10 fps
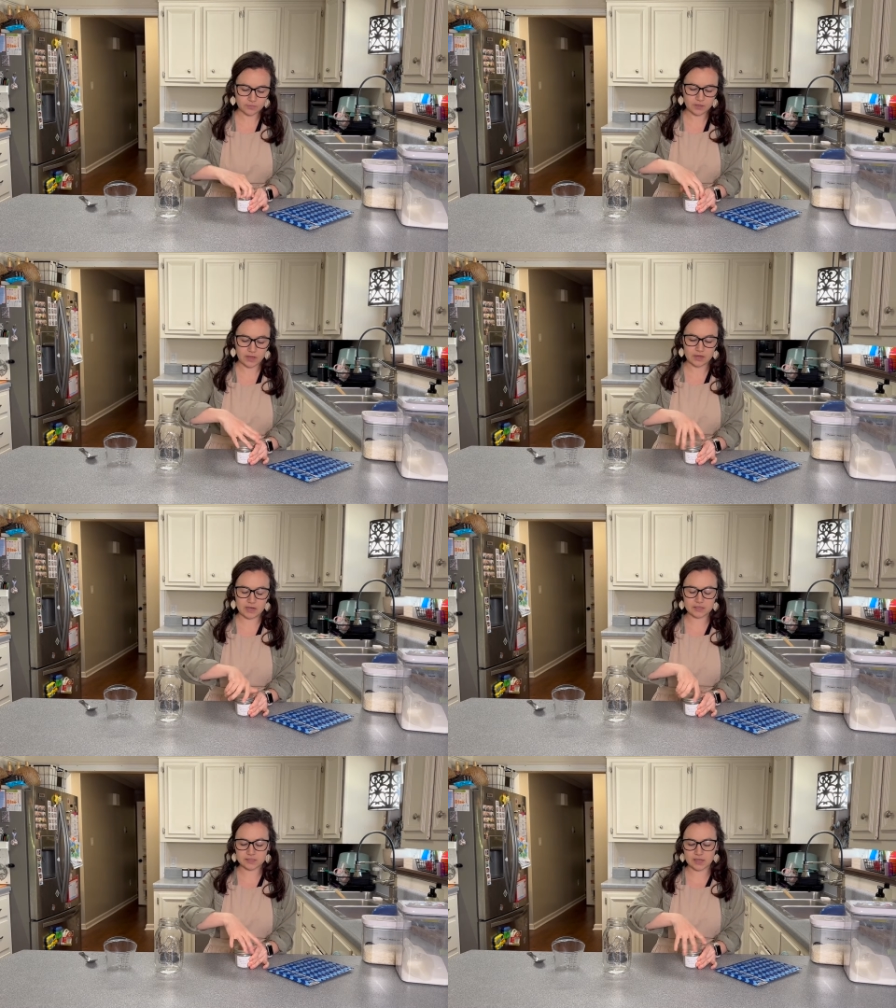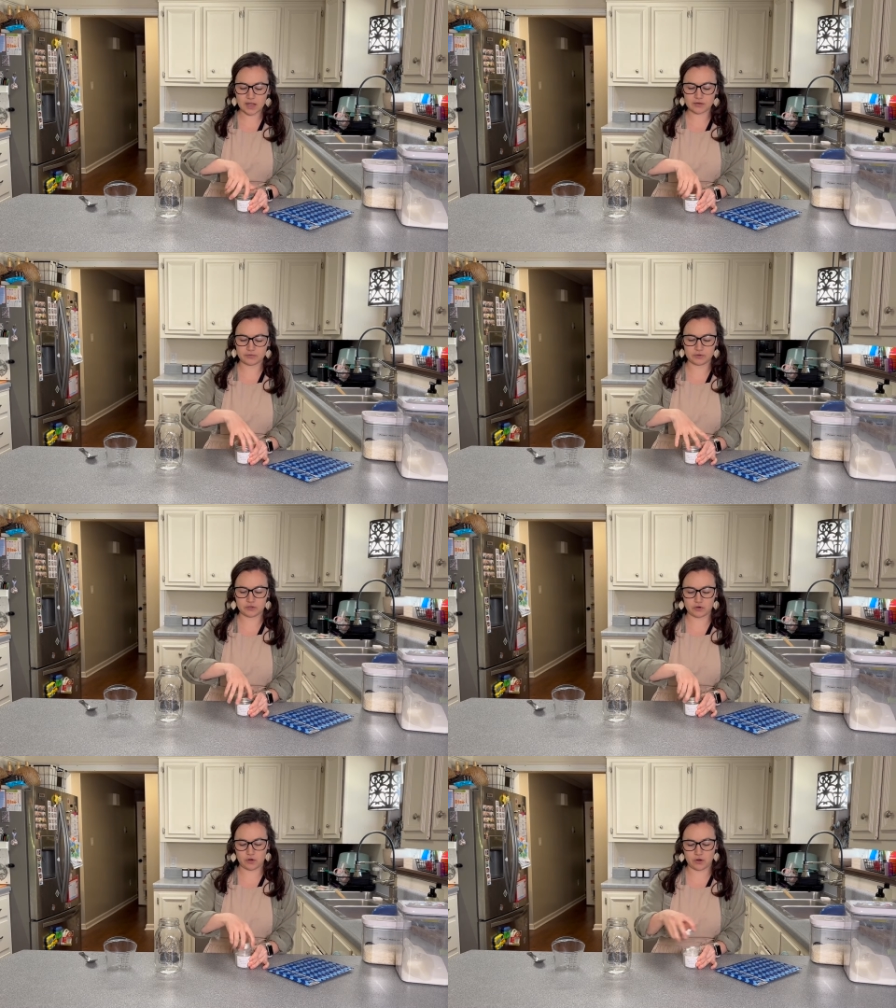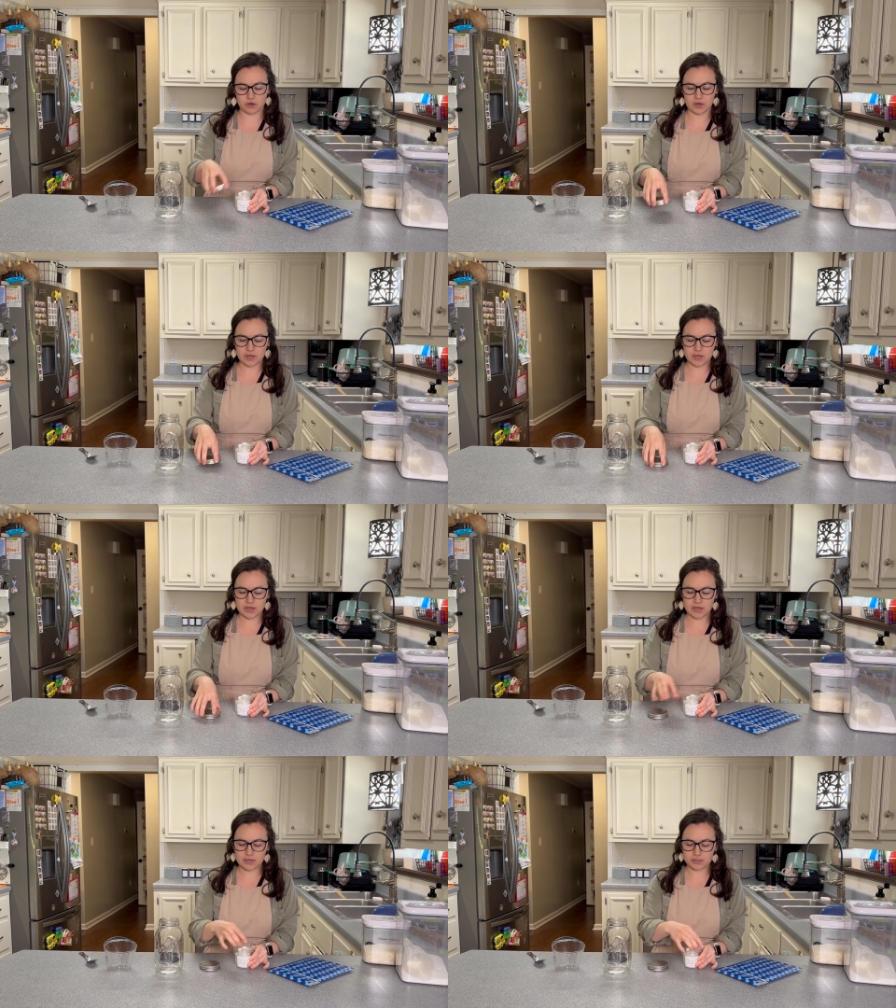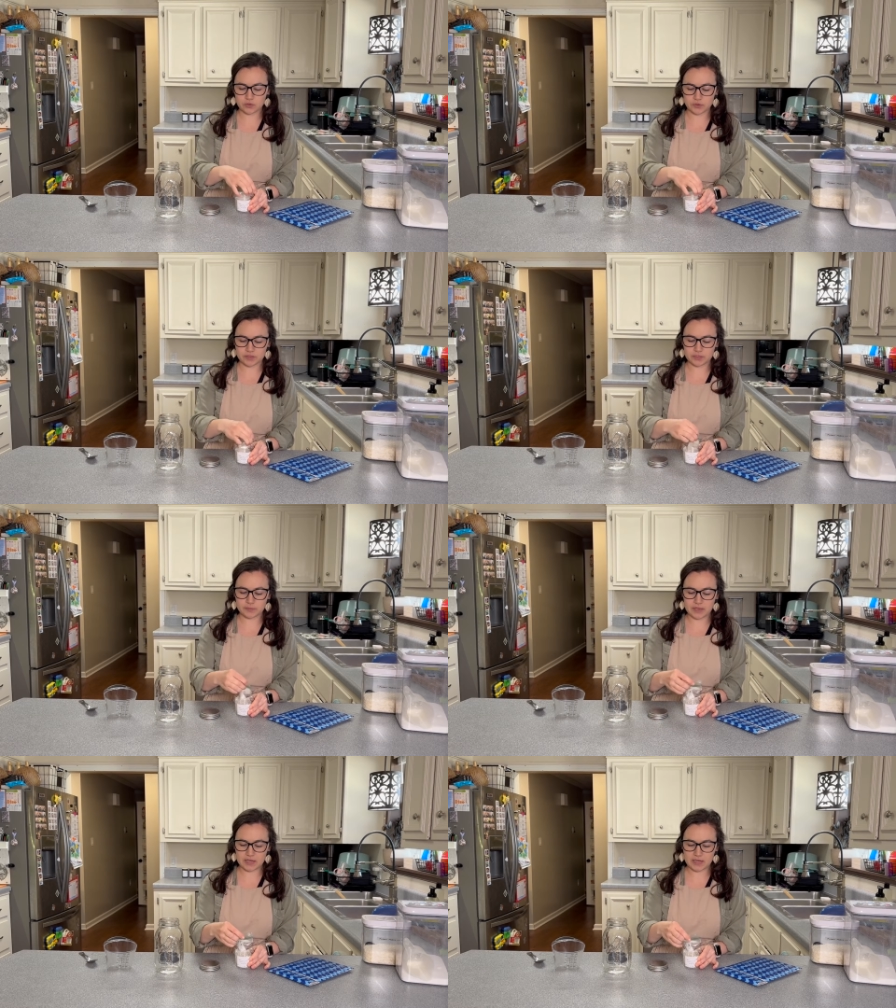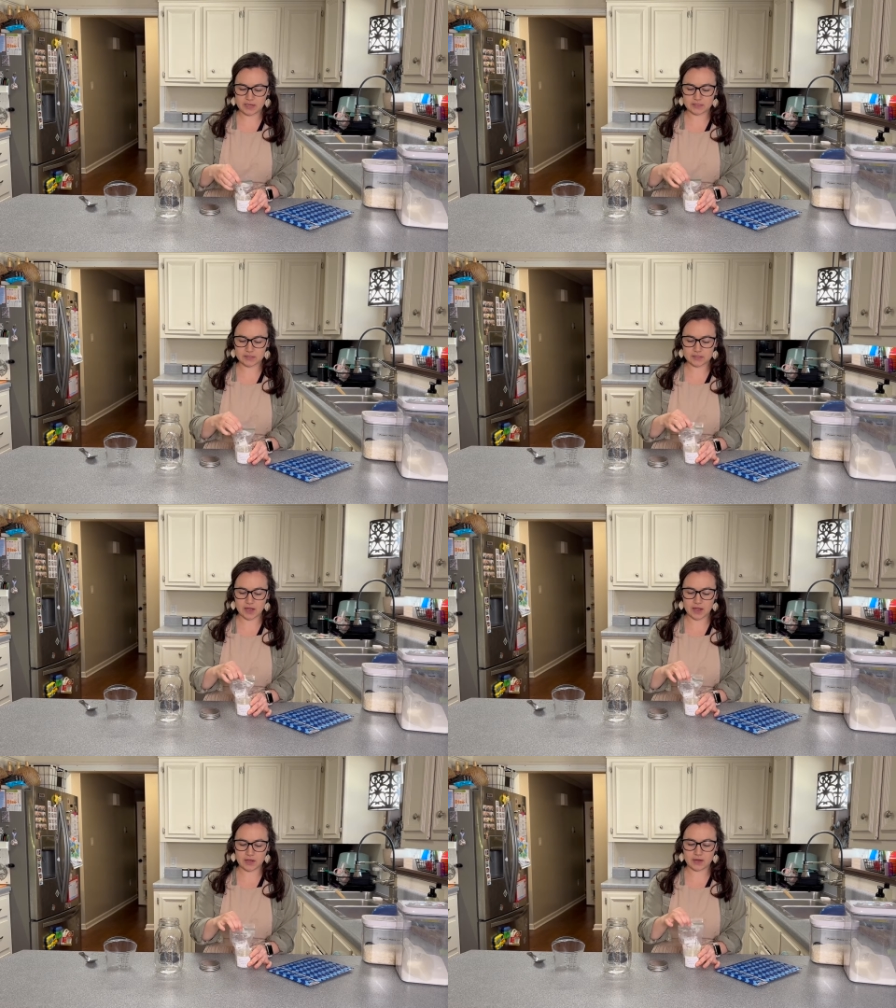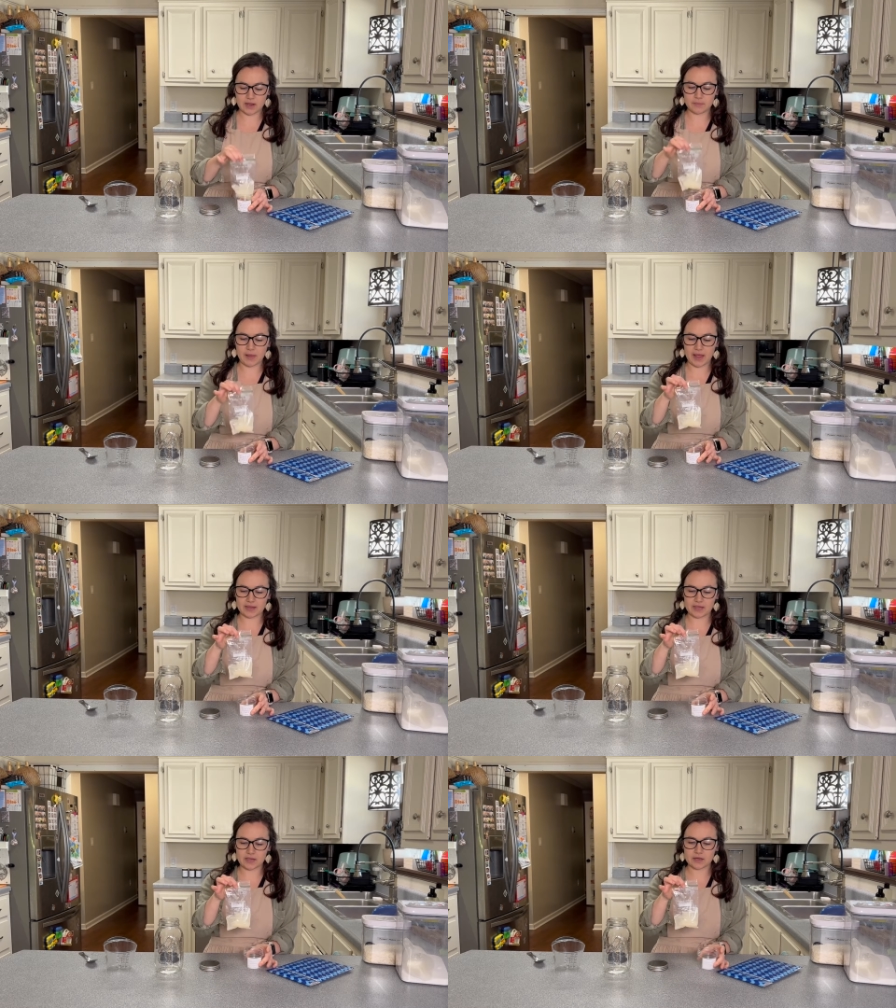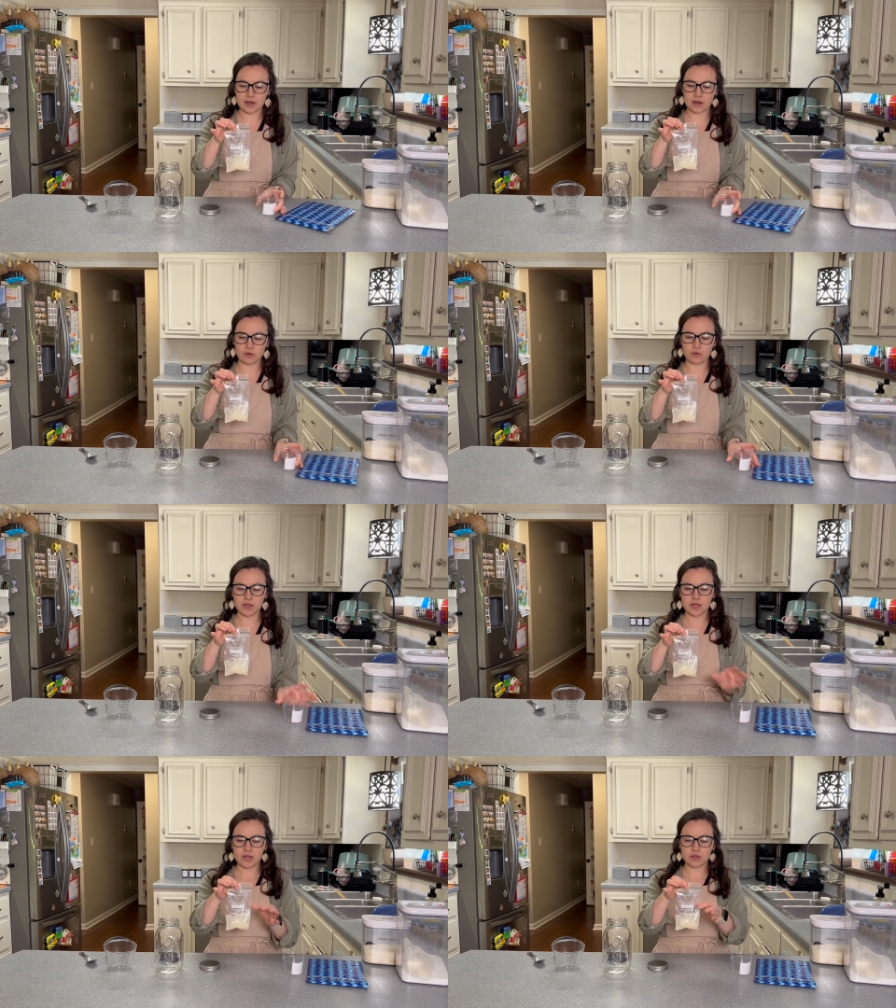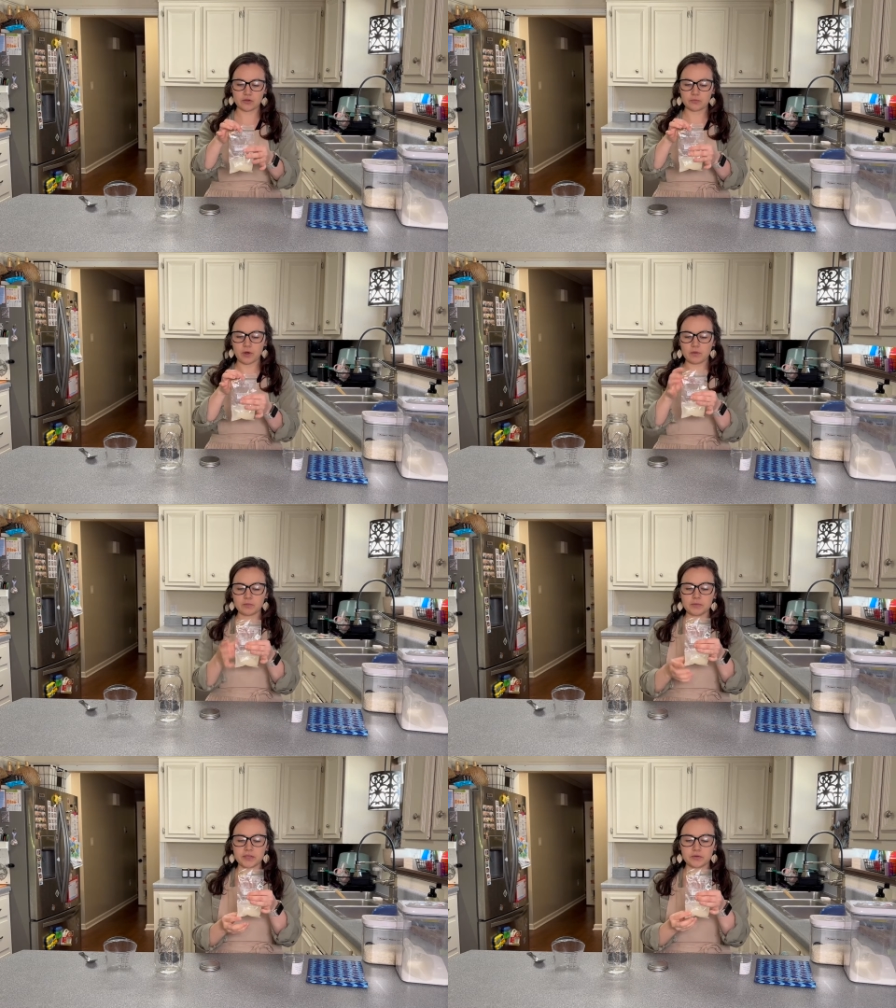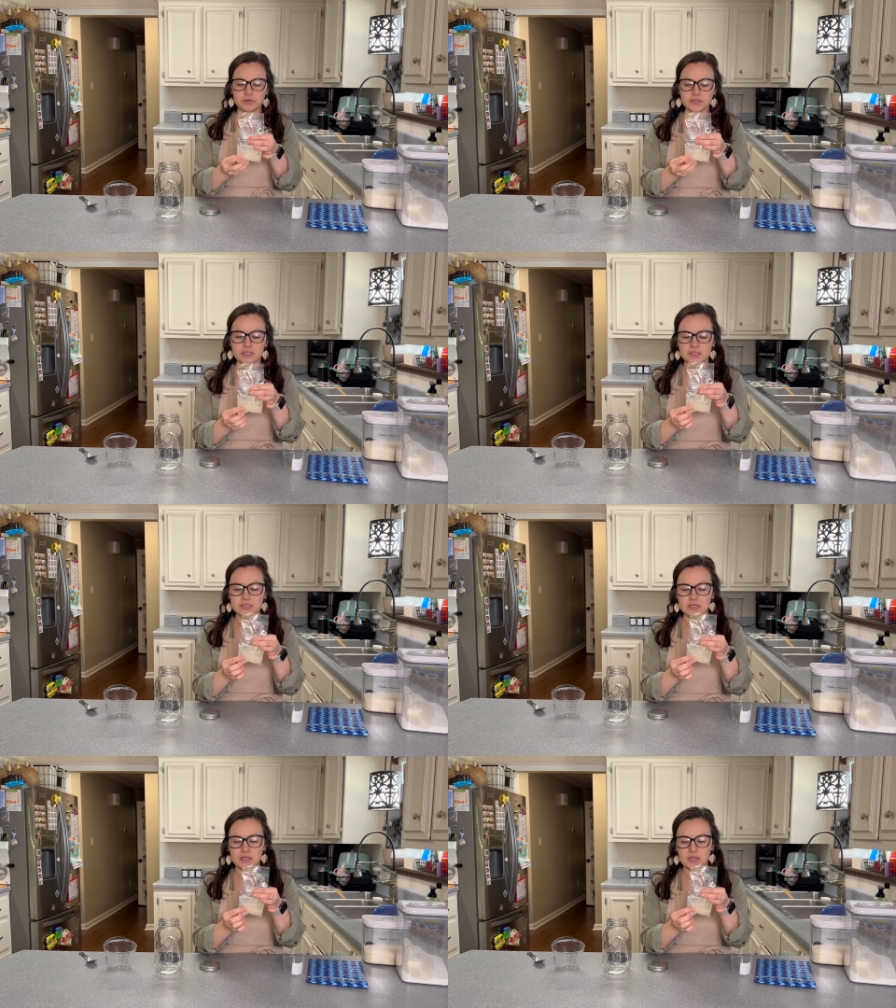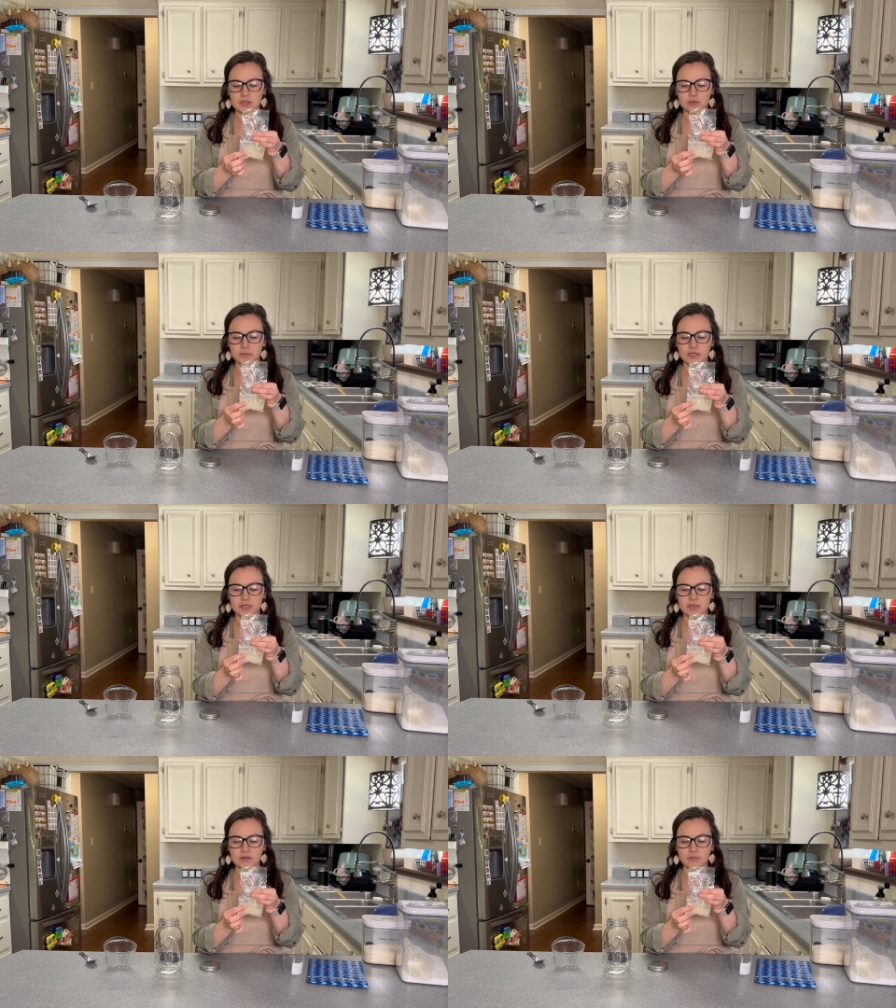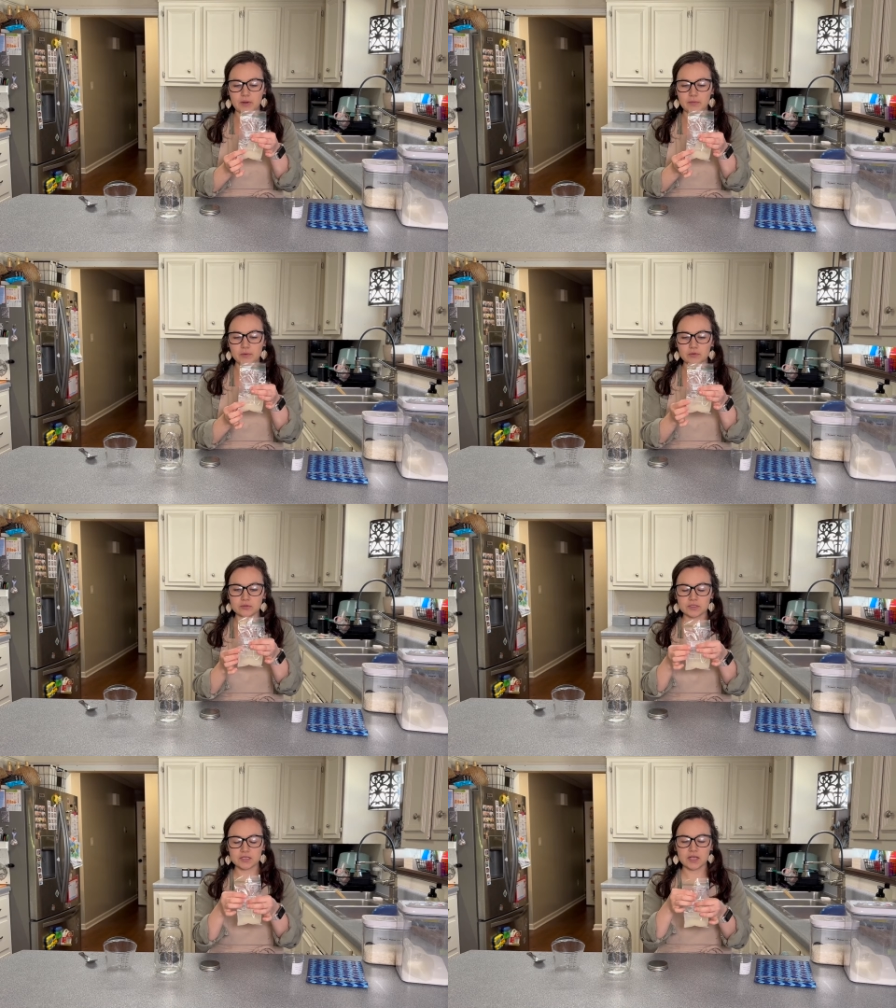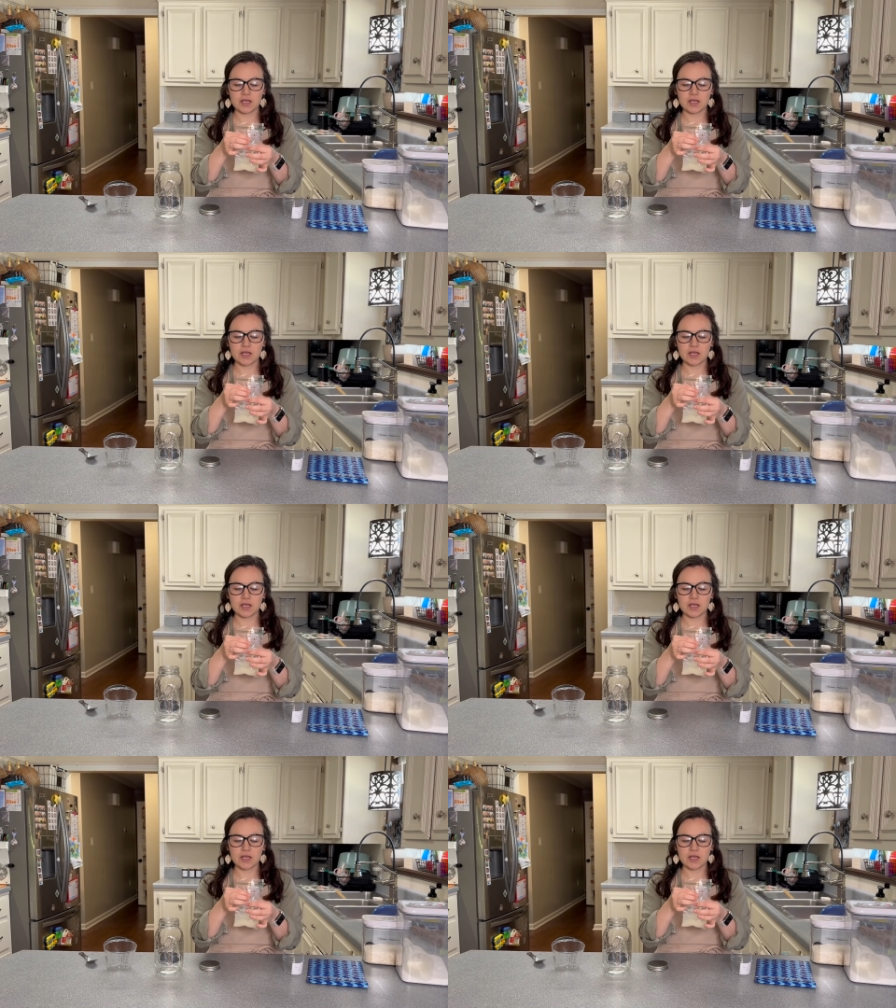and inside of your jar, it is going to be inside a baggie. Now, you're probably going to see a little bit of bubbles.